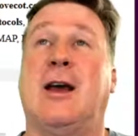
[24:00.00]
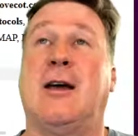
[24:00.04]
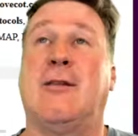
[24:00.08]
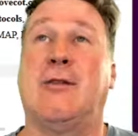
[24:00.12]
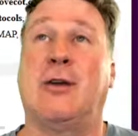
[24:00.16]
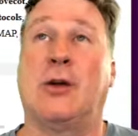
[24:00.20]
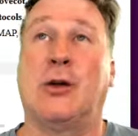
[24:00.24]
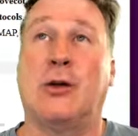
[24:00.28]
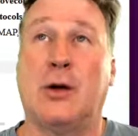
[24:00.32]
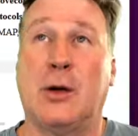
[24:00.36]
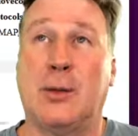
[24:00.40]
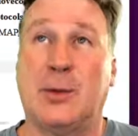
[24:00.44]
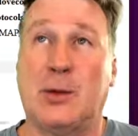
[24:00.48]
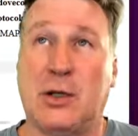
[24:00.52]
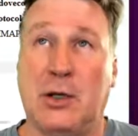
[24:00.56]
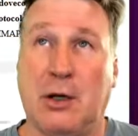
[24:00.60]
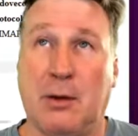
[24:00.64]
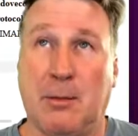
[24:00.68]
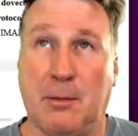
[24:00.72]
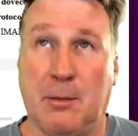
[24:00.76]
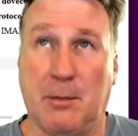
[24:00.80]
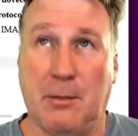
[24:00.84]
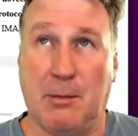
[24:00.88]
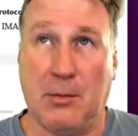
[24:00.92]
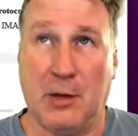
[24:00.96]

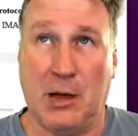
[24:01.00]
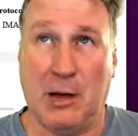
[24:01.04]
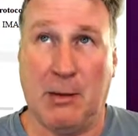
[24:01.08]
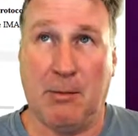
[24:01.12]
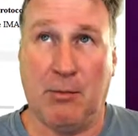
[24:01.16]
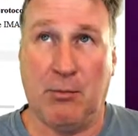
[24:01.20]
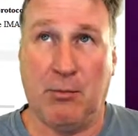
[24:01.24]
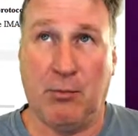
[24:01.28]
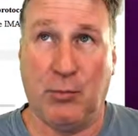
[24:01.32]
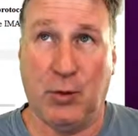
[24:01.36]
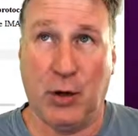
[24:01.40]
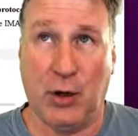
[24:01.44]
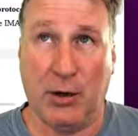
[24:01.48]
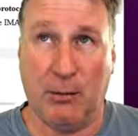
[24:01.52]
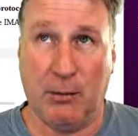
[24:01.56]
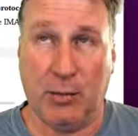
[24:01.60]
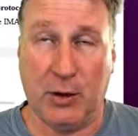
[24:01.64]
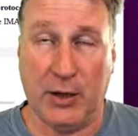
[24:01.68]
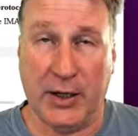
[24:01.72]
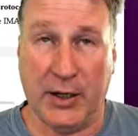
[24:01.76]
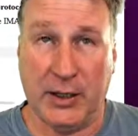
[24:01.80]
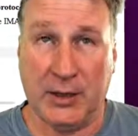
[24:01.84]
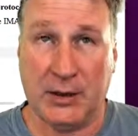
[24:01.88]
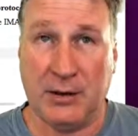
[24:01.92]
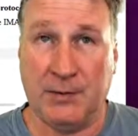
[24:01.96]
encryption put in
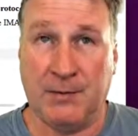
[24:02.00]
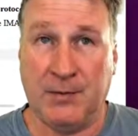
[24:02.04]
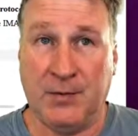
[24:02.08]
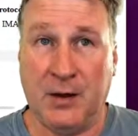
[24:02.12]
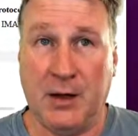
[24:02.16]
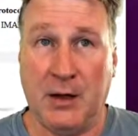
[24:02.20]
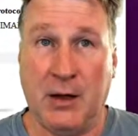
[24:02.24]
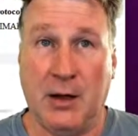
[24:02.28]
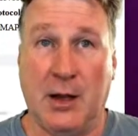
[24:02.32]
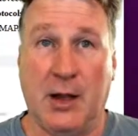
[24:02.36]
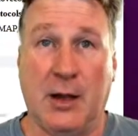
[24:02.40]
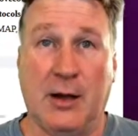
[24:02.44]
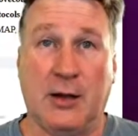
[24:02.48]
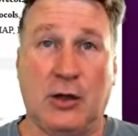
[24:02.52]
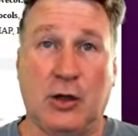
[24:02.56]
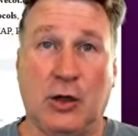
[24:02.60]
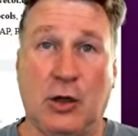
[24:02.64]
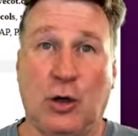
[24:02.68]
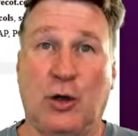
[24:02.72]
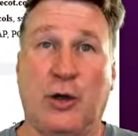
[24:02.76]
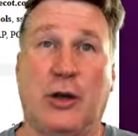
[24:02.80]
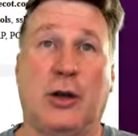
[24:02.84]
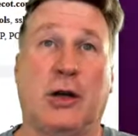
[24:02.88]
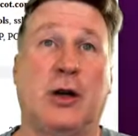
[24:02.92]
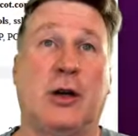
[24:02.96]
place. And so
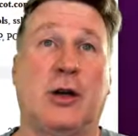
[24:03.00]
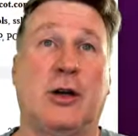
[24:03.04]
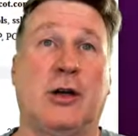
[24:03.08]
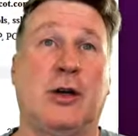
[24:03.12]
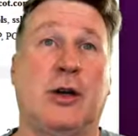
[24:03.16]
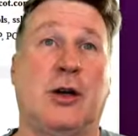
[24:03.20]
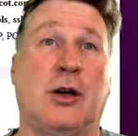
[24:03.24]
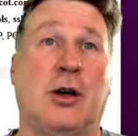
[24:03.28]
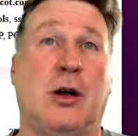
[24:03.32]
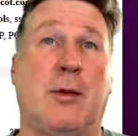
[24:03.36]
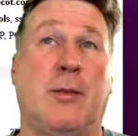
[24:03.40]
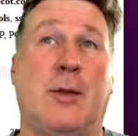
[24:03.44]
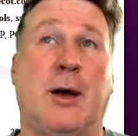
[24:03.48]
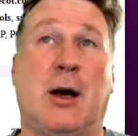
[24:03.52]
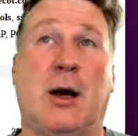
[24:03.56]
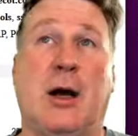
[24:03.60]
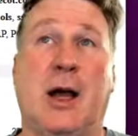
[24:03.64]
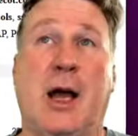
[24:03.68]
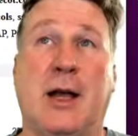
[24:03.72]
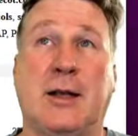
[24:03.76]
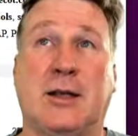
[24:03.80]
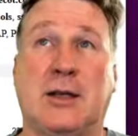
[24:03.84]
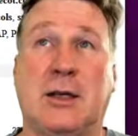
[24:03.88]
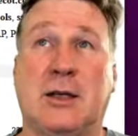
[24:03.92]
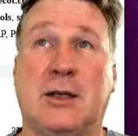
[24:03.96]
they're going to talk about
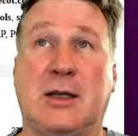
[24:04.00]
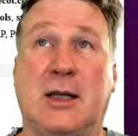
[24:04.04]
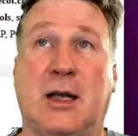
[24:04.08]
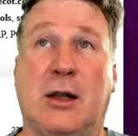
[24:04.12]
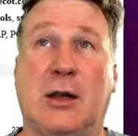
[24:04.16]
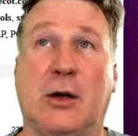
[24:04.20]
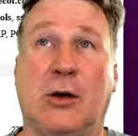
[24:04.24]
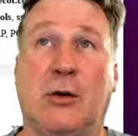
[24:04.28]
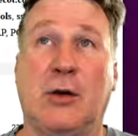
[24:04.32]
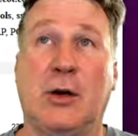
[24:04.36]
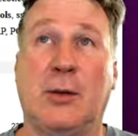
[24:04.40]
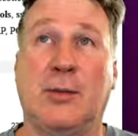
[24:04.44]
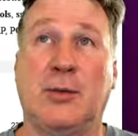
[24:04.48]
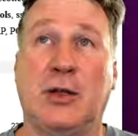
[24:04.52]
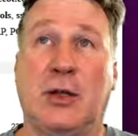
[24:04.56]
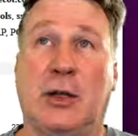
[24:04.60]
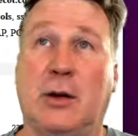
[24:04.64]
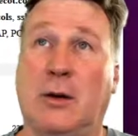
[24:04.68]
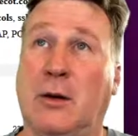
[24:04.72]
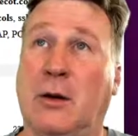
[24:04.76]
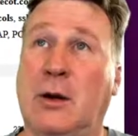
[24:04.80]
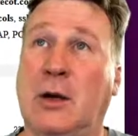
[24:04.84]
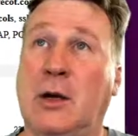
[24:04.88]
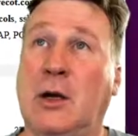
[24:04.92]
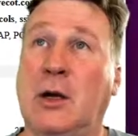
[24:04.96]
SSL encryption,
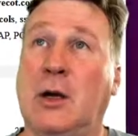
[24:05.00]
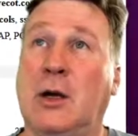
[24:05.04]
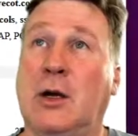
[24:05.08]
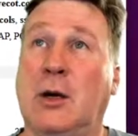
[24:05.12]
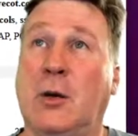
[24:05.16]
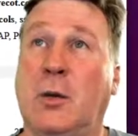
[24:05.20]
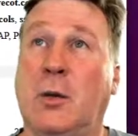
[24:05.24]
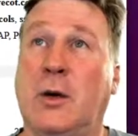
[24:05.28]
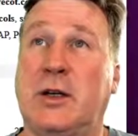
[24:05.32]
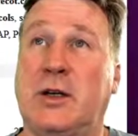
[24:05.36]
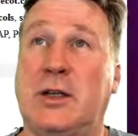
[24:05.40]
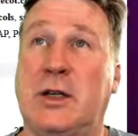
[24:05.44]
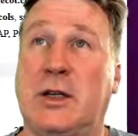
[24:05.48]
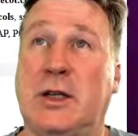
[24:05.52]
which